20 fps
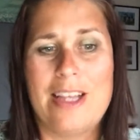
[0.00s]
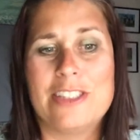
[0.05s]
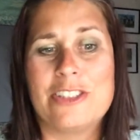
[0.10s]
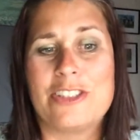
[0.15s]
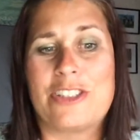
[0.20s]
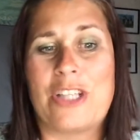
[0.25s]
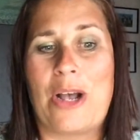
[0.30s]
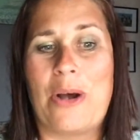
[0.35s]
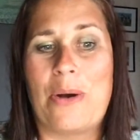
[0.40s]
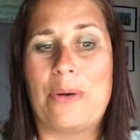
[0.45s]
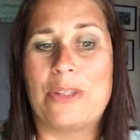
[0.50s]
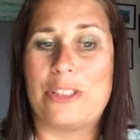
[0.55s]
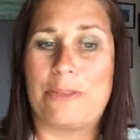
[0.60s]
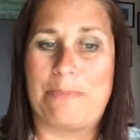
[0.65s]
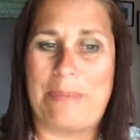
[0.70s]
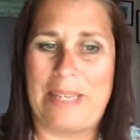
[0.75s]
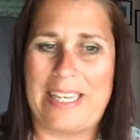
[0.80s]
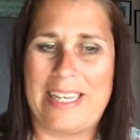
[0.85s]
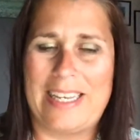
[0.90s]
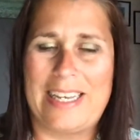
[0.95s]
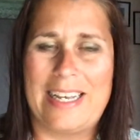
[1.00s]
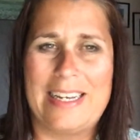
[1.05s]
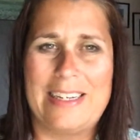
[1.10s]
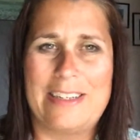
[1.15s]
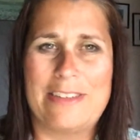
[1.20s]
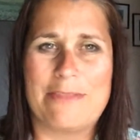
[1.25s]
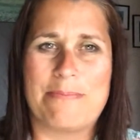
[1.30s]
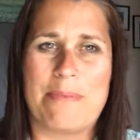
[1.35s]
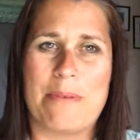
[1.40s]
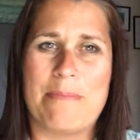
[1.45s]
So speaking
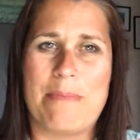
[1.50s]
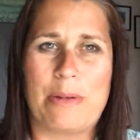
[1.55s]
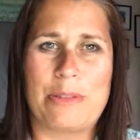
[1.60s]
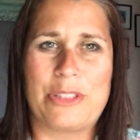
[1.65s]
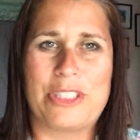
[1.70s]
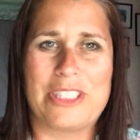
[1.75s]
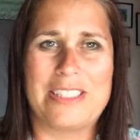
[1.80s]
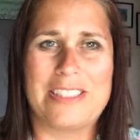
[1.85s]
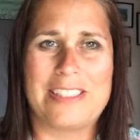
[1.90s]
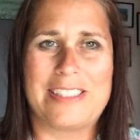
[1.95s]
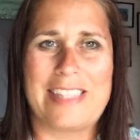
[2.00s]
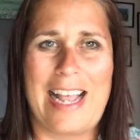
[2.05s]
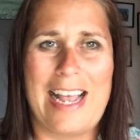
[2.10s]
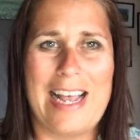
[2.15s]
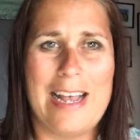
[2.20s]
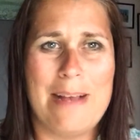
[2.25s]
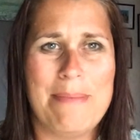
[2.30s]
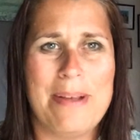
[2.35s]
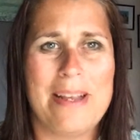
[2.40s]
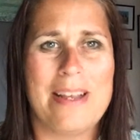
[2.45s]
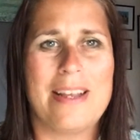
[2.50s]
of promotions tab,